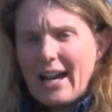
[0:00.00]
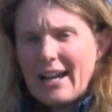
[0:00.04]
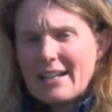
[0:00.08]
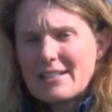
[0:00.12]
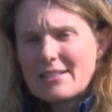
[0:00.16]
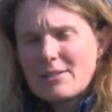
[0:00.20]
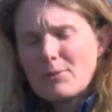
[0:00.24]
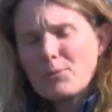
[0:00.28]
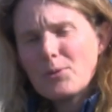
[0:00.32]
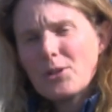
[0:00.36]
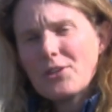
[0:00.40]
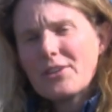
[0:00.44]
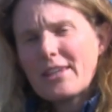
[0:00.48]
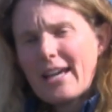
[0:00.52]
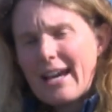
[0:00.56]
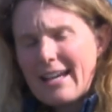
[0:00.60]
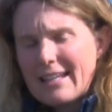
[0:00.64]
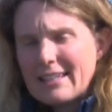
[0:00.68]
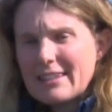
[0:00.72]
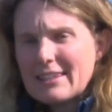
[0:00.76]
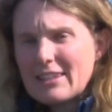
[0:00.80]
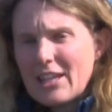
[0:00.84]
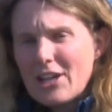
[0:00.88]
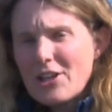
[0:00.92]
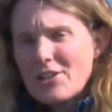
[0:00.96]
And what
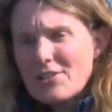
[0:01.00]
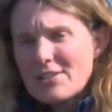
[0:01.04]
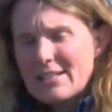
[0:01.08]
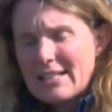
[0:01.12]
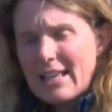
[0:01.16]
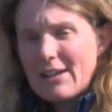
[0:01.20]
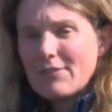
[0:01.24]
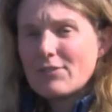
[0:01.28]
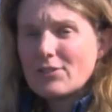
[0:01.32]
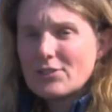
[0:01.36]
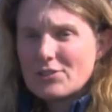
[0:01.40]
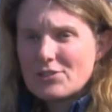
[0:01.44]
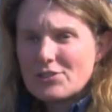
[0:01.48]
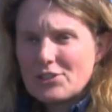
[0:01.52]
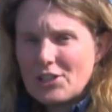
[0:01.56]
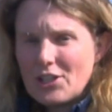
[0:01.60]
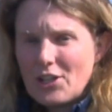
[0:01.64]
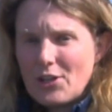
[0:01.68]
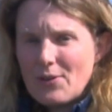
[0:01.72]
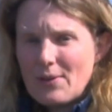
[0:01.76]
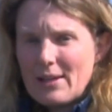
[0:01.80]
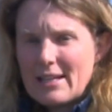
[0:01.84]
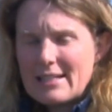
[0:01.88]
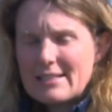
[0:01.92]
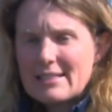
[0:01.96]
those levels
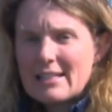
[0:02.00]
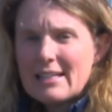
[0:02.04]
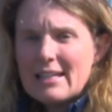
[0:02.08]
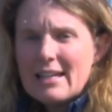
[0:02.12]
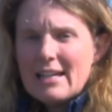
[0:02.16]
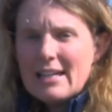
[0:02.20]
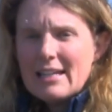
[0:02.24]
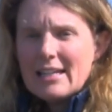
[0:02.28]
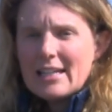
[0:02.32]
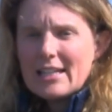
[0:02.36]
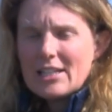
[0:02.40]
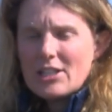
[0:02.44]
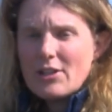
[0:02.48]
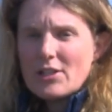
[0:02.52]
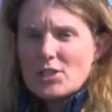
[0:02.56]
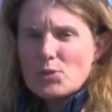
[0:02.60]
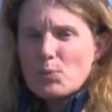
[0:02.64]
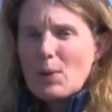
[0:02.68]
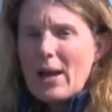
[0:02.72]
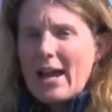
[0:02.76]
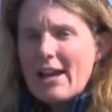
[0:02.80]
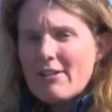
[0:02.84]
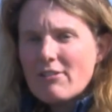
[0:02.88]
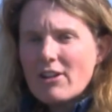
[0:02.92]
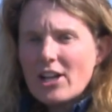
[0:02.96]
do is, it's
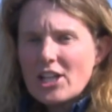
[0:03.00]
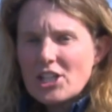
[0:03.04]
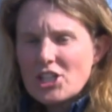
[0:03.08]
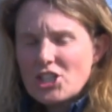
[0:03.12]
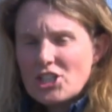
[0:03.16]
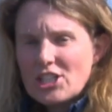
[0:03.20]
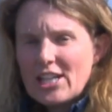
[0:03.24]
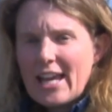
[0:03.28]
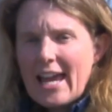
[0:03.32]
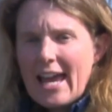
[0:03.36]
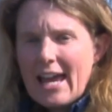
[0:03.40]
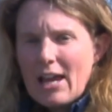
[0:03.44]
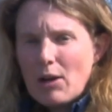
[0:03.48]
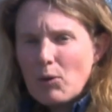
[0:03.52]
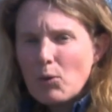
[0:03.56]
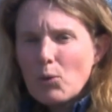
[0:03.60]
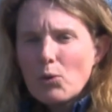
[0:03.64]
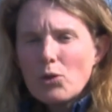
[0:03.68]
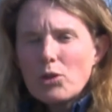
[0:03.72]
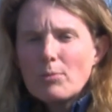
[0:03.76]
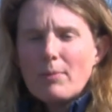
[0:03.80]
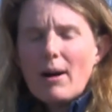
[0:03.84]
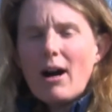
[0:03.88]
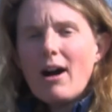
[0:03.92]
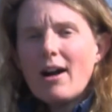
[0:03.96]
where I share
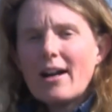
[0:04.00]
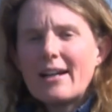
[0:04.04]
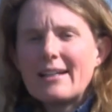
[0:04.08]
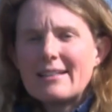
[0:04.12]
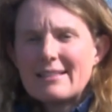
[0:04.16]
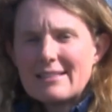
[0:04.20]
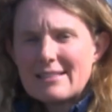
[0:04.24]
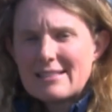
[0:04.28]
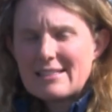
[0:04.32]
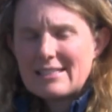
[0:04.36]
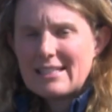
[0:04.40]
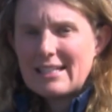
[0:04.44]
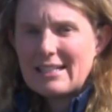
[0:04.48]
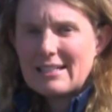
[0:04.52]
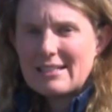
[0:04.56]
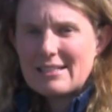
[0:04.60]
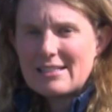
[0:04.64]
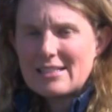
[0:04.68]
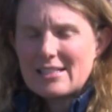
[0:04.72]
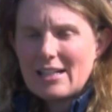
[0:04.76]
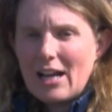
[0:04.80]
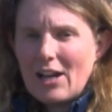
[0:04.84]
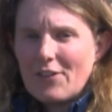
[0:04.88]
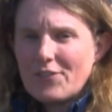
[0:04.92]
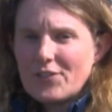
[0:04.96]
all the behind the scenes
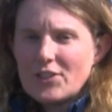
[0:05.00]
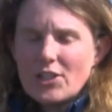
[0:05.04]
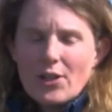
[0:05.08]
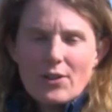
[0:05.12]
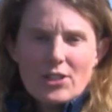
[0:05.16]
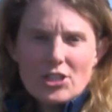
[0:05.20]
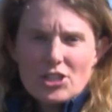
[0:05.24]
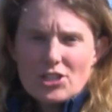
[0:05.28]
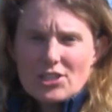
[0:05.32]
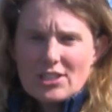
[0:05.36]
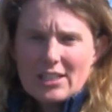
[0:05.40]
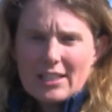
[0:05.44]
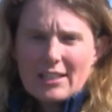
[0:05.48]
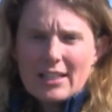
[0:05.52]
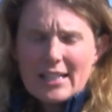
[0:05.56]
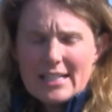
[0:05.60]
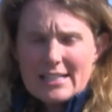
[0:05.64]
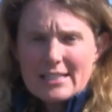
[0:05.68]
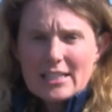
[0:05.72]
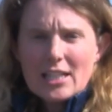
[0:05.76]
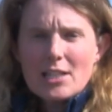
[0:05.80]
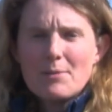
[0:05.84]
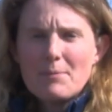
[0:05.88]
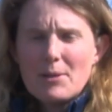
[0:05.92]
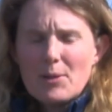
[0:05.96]
stuff. It's
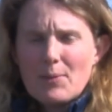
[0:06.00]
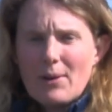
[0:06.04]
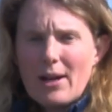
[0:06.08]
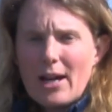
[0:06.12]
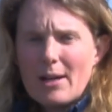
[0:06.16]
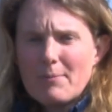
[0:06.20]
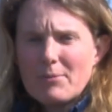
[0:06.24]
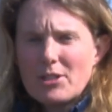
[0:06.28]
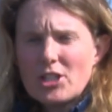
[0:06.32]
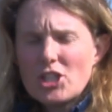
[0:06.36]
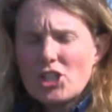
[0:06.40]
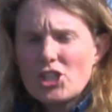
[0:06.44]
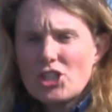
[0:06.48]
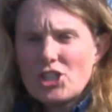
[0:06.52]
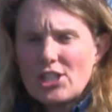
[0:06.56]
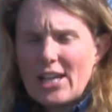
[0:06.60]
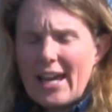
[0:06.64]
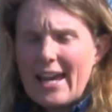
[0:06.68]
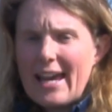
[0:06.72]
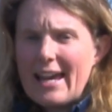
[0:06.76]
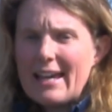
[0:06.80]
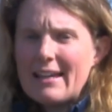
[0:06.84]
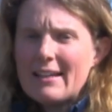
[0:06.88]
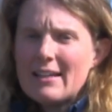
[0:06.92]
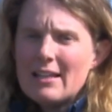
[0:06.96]
going to be where I'm going to
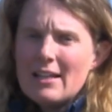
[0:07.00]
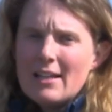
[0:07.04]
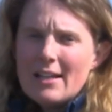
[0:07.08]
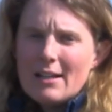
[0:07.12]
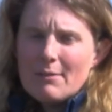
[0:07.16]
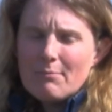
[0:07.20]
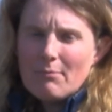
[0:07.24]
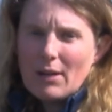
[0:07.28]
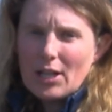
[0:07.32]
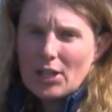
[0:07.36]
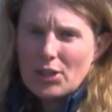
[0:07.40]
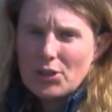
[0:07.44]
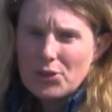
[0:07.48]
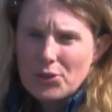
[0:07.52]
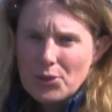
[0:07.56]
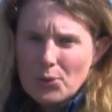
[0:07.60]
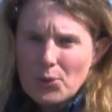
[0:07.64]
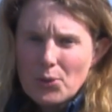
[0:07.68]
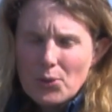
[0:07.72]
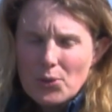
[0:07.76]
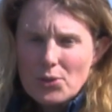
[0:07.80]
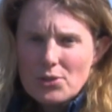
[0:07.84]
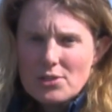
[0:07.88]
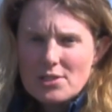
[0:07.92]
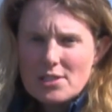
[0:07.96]
share my
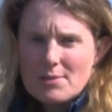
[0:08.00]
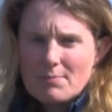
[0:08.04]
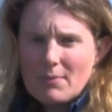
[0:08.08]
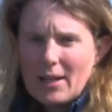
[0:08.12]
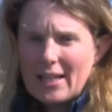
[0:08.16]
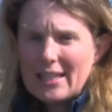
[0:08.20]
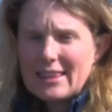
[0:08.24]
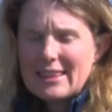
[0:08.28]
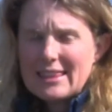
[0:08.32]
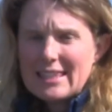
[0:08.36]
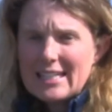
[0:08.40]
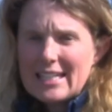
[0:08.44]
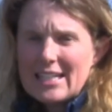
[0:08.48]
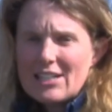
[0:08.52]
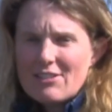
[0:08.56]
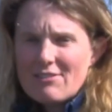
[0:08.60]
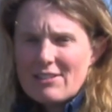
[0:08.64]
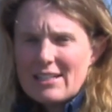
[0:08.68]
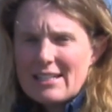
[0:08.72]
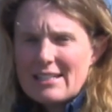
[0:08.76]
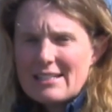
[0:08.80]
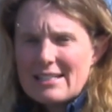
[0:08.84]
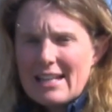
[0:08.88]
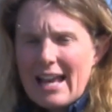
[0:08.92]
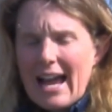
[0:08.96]
thoughts, my
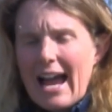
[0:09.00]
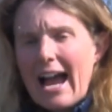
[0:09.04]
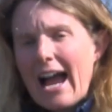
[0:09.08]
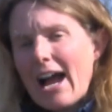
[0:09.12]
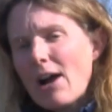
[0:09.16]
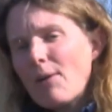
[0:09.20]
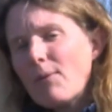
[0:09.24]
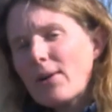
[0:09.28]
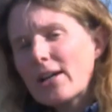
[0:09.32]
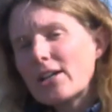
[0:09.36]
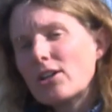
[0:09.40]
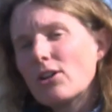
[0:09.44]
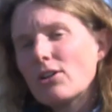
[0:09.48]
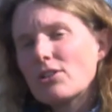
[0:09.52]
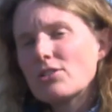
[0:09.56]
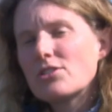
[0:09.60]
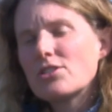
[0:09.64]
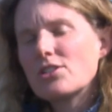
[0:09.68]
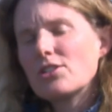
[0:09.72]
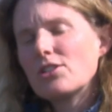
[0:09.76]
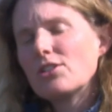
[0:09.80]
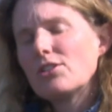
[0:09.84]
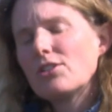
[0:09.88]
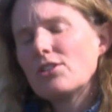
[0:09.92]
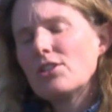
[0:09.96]
theories, how I got
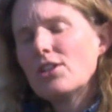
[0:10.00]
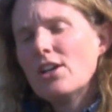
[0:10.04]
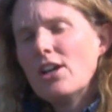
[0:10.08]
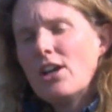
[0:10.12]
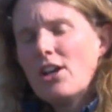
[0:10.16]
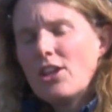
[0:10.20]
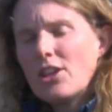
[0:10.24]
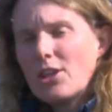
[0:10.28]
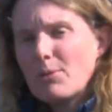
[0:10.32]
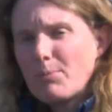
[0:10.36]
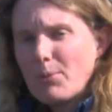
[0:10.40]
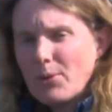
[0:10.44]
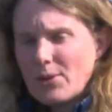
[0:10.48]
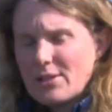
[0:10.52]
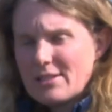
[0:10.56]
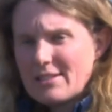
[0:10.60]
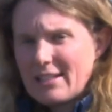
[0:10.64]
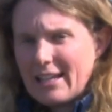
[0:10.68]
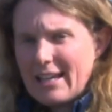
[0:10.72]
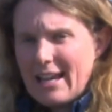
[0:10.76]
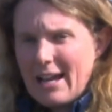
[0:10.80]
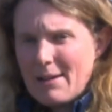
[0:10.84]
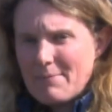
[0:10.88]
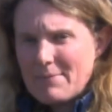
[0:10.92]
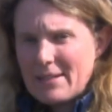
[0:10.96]
to the point
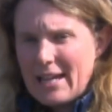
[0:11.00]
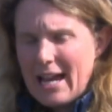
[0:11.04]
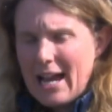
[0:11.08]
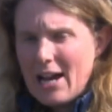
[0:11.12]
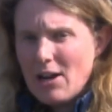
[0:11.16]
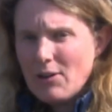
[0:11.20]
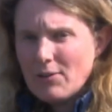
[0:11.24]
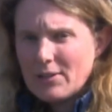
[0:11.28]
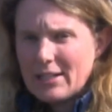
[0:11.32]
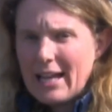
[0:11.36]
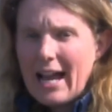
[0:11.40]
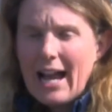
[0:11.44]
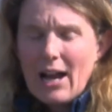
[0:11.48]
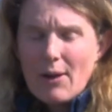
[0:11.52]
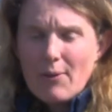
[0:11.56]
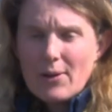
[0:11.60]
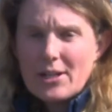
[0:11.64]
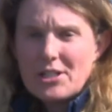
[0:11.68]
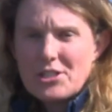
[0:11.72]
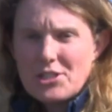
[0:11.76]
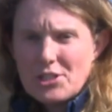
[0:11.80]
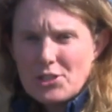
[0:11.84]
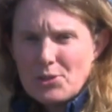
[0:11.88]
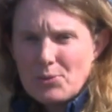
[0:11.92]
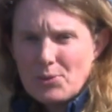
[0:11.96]
I am now, and how
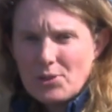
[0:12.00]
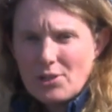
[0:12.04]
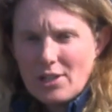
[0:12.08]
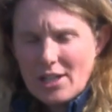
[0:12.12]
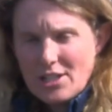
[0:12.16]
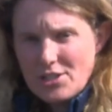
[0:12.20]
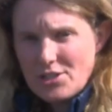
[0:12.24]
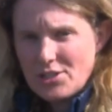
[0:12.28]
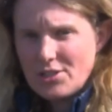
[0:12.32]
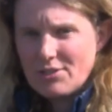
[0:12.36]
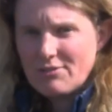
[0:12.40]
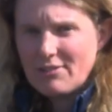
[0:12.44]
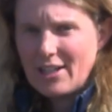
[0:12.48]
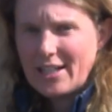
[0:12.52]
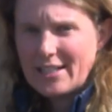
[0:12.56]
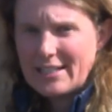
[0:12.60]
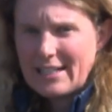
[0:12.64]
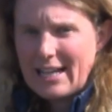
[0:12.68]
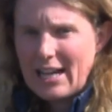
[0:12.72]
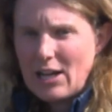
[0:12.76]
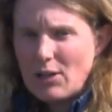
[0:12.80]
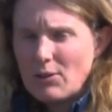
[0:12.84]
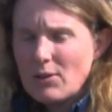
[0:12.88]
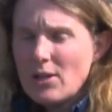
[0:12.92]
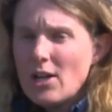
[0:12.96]
I do what I do right
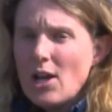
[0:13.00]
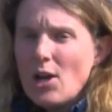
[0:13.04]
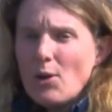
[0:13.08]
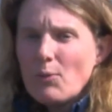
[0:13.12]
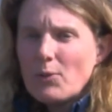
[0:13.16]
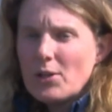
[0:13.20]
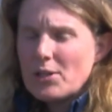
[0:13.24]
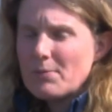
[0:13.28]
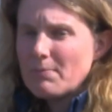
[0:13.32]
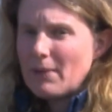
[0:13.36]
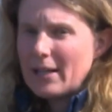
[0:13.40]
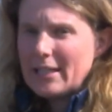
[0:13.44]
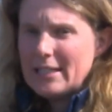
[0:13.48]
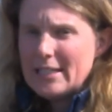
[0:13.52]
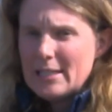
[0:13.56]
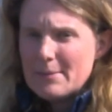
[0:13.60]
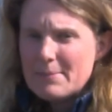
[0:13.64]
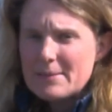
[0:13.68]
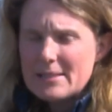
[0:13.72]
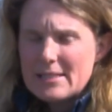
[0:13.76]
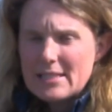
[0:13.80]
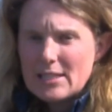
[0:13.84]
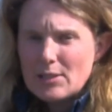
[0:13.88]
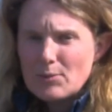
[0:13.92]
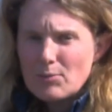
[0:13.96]
now with my
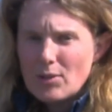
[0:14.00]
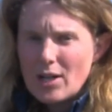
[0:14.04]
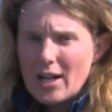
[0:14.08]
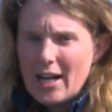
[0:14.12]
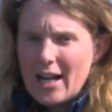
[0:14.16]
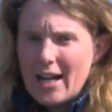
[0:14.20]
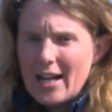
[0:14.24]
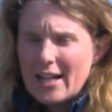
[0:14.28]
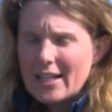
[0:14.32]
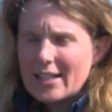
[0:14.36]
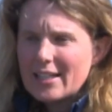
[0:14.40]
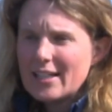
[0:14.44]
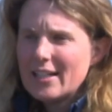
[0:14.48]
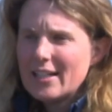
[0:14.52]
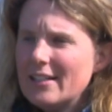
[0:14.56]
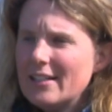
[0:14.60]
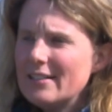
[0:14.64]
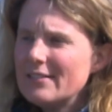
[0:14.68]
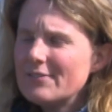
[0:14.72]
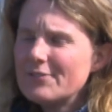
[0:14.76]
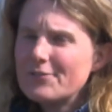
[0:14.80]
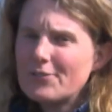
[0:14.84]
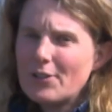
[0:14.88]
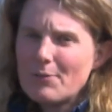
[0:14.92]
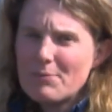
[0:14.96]
Liberty work,
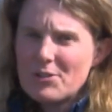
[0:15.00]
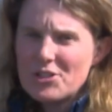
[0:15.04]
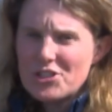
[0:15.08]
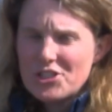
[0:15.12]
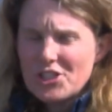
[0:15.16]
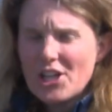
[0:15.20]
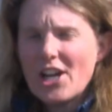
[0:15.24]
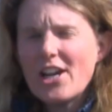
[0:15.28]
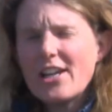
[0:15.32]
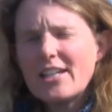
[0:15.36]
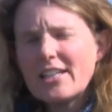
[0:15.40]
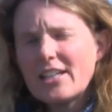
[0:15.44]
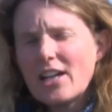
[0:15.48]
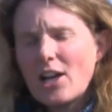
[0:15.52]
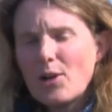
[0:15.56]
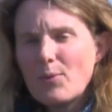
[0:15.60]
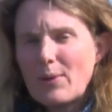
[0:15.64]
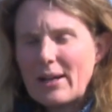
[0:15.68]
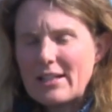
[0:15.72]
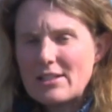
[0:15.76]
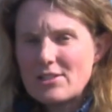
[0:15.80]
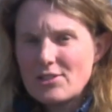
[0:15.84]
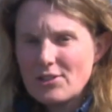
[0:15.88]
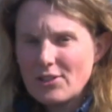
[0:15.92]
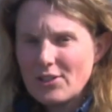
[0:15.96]
from the journey I
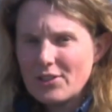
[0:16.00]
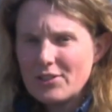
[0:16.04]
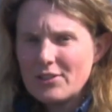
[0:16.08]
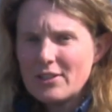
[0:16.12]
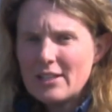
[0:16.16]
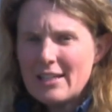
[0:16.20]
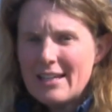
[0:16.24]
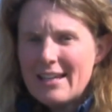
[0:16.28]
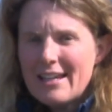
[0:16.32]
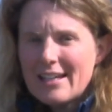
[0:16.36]
went on.